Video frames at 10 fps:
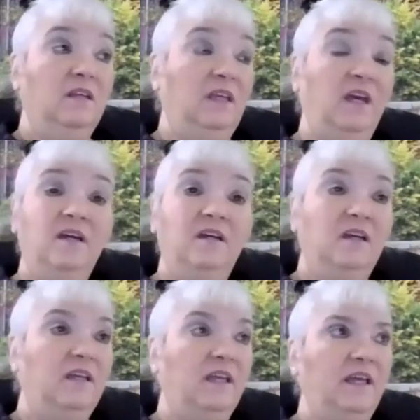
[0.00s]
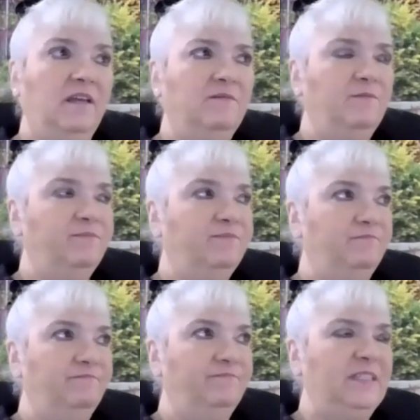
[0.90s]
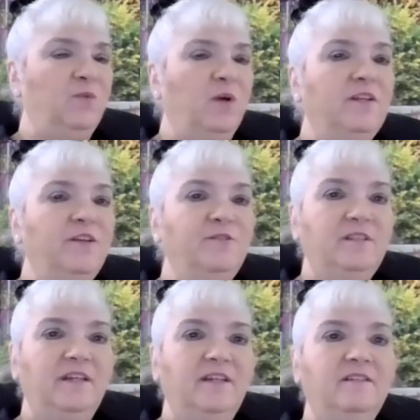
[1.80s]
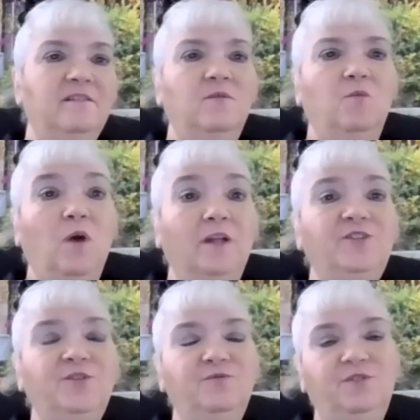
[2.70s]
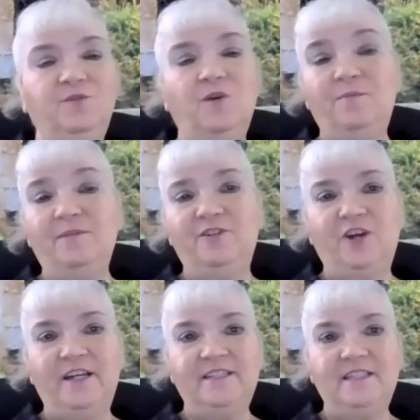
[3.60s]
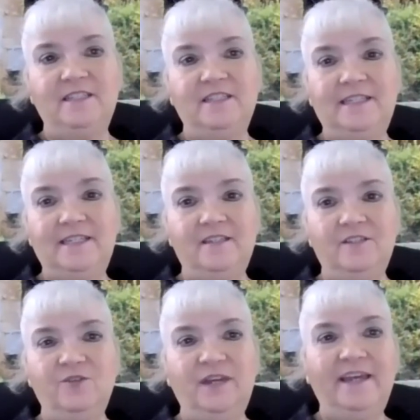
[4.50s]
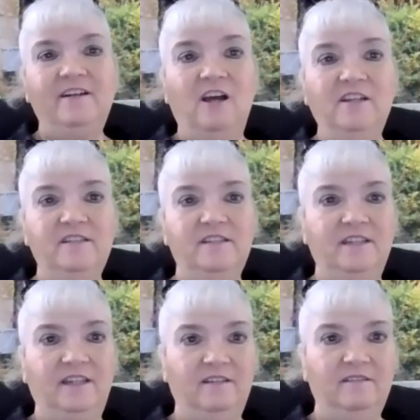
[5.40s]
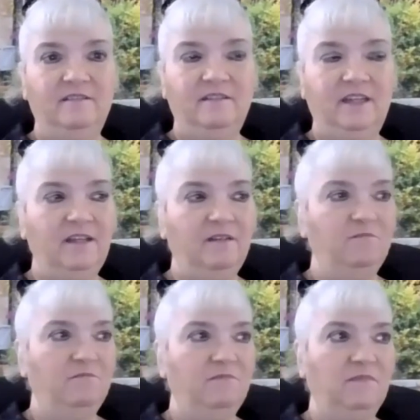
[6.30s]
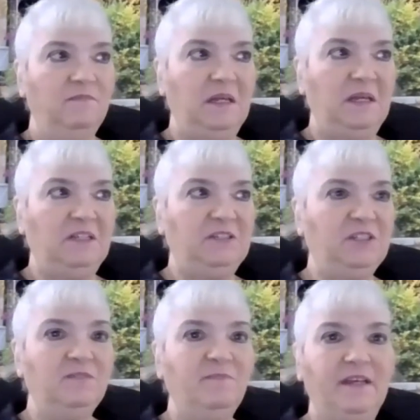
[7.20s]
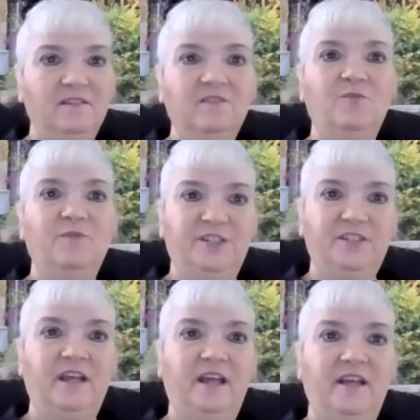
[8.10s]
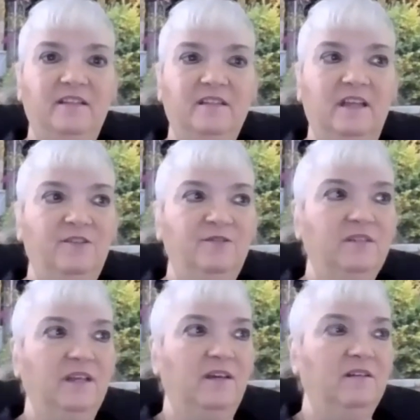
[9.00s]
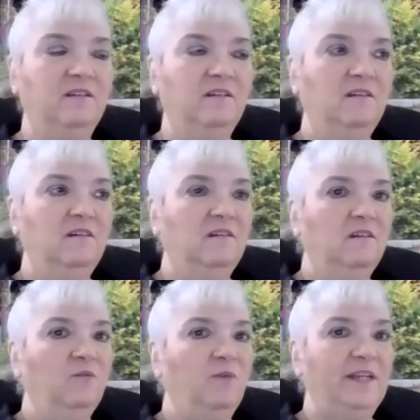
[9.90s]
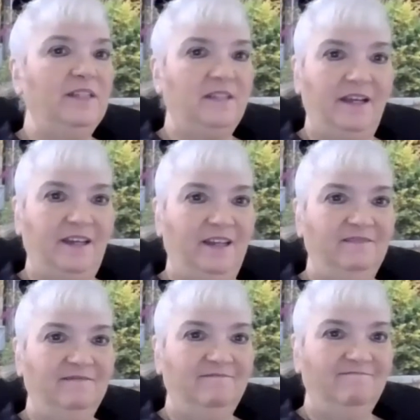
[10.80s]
Yeah, it it's one of those things. Once you do open your eyes and see it, you can't unsee it. It sure. It just makes so much sense. And you say, wait a second.